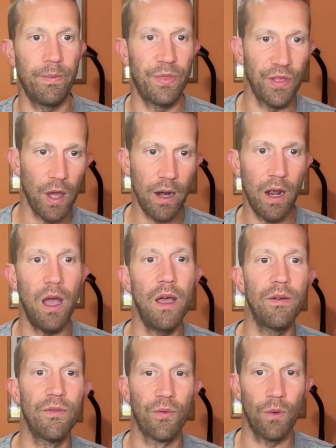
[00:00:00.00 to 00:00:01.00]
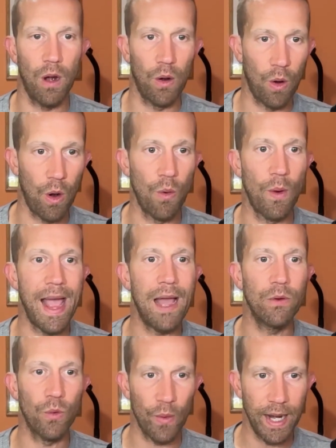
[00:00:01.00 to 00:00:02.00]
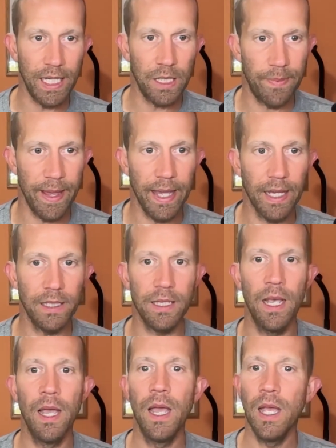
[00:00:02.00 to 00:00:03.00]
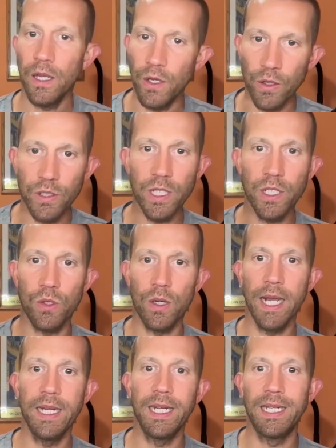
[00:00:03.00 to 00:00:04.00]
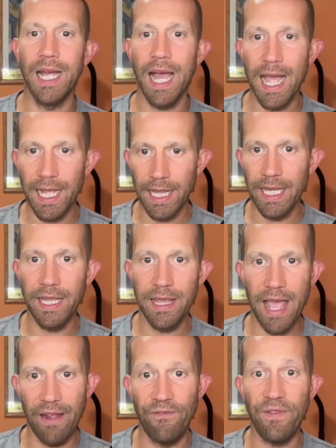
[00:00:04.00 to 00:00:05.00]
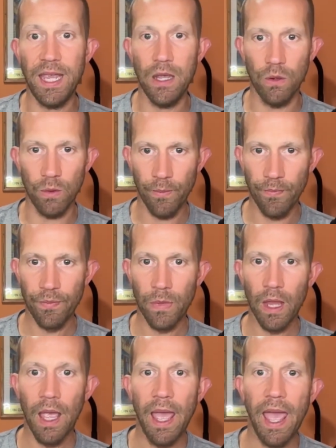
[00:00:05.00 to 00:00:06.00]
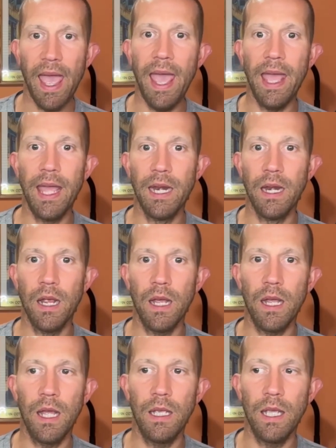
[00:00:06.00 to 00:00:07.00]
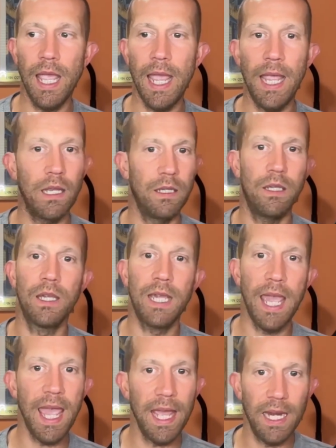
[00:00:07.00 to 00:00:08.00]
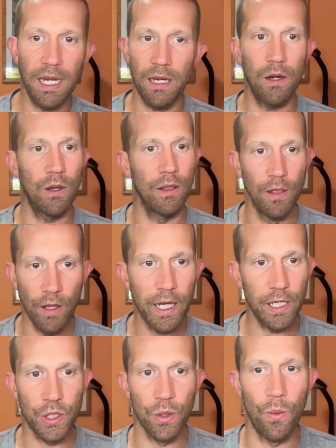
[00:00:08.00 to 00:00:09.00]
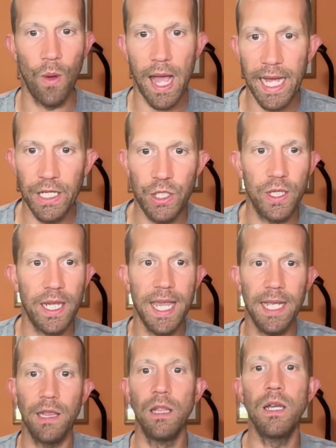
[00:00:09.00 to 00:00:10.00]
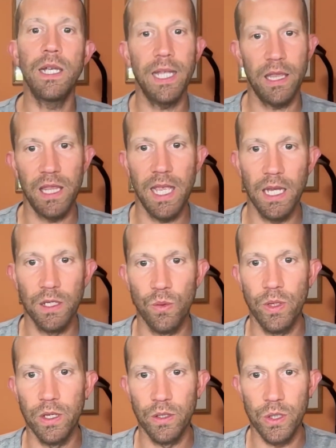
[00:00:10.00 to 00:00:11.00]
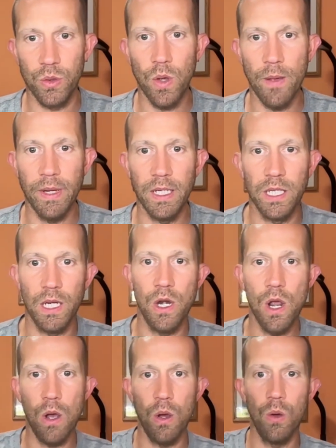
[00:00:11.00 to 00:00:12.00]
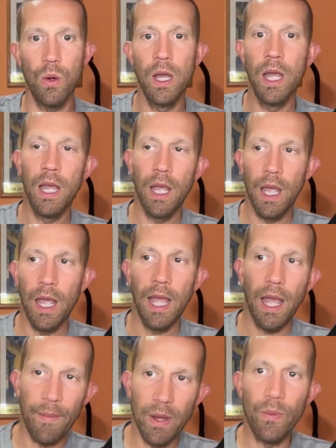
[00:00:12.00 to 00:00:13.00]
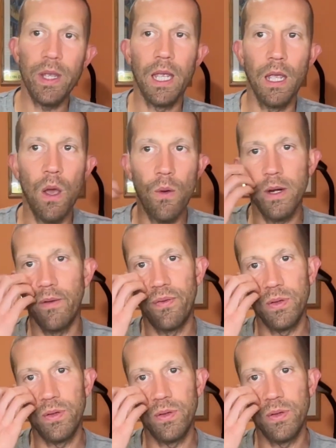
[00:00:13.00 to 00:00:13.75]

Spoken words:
thought of or around race pace, you're just trying to dial in that feel. And you can't look at your watch. You can't look at things when you're swimming to know. I mean, we can go into